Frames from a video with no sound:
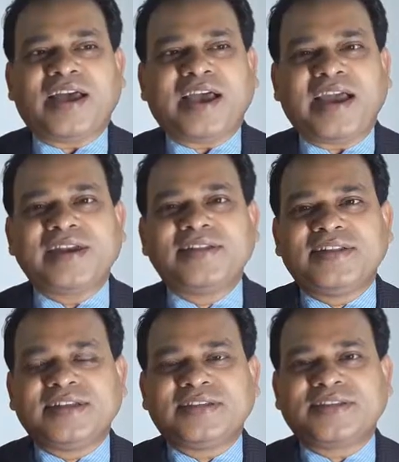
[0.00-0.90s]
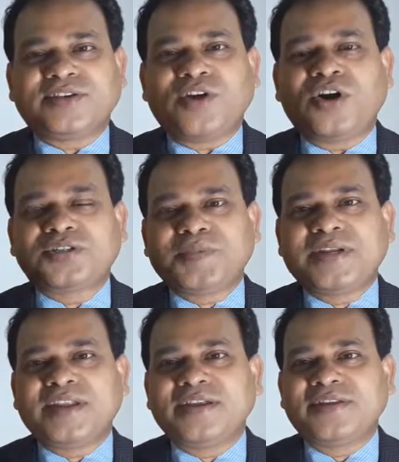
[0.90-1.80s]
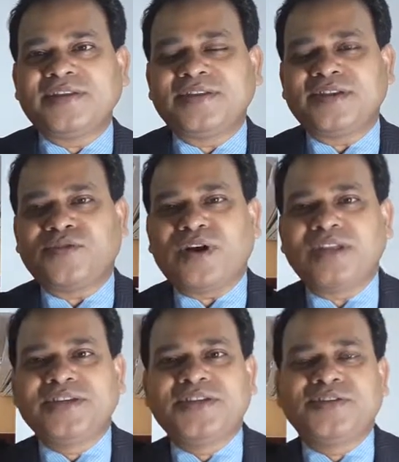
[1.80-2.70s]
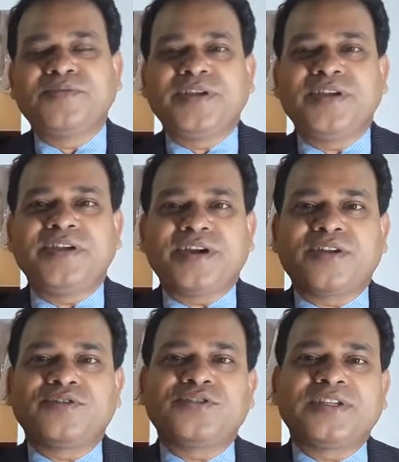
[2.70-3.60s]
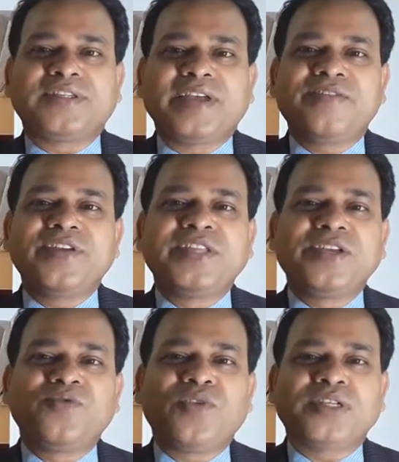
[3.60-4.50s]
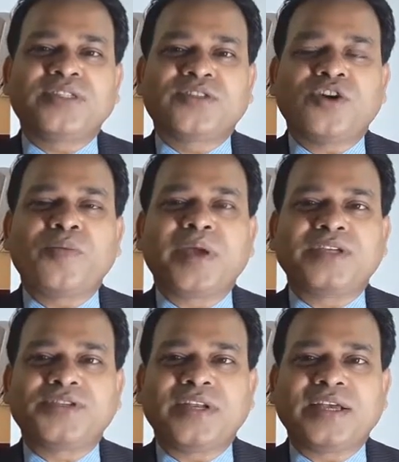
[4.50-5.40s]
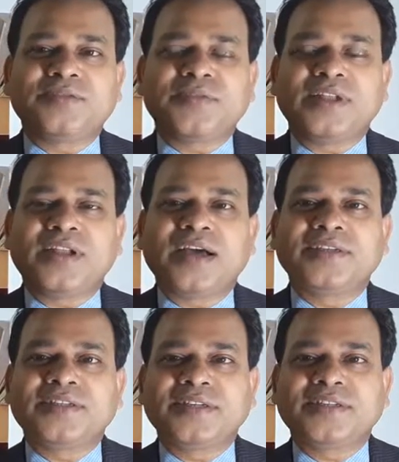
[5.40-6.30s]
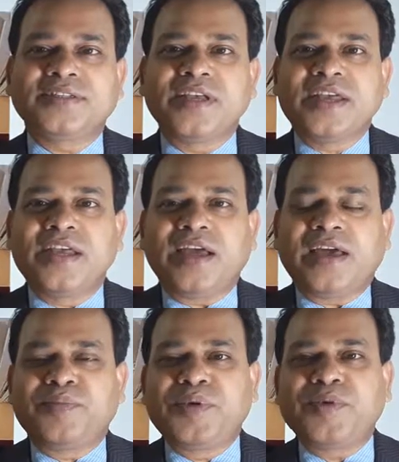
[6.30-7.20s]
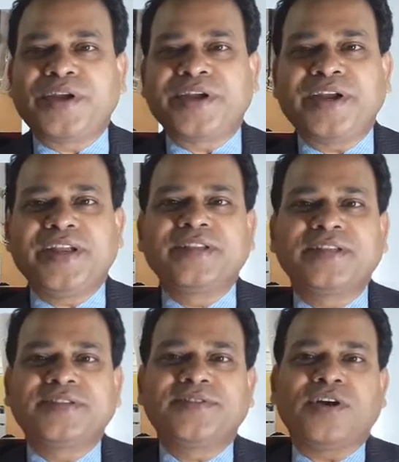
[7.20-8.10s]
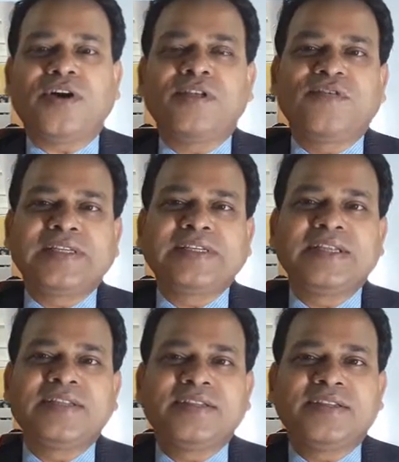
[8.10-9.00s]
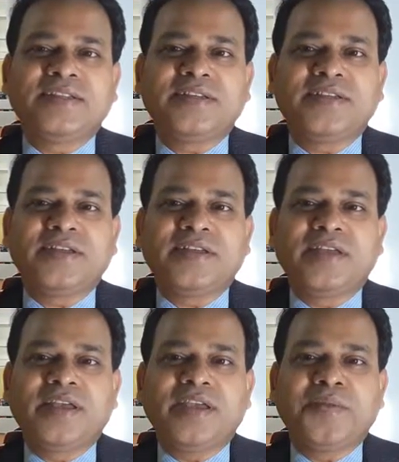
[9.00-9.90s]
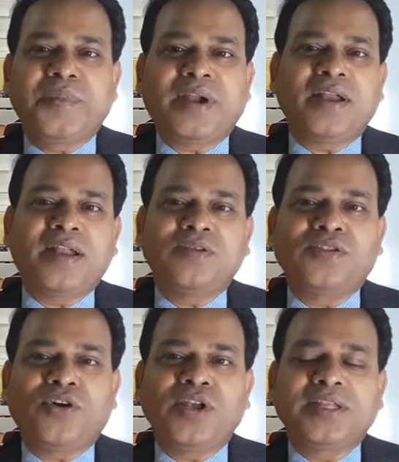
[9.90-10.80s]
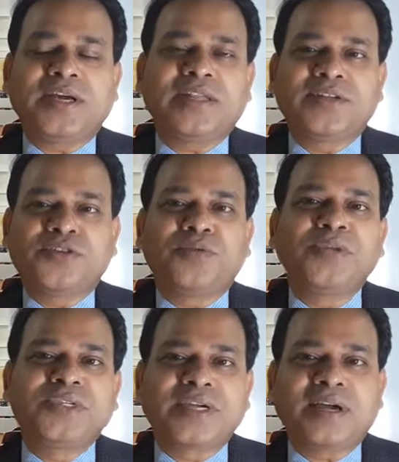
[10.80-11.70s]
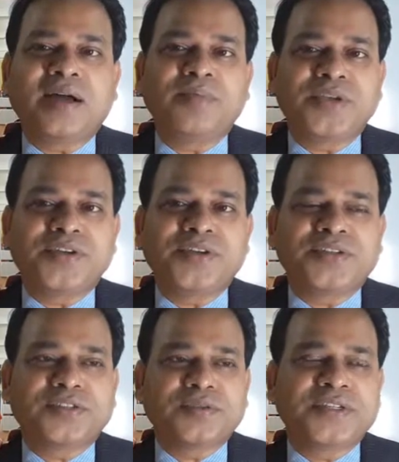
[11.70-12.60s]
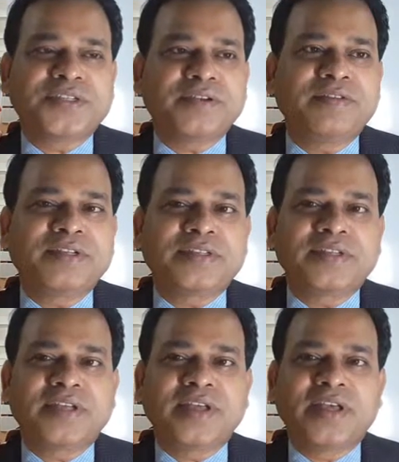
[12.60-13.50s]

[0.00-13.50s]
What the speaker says: And this, you know, hospitality, the quality of the air hostess, everything was top actually as per the luxuries. And people are getting this all facility in the, in parallel with all of the other domestic competitors of the service.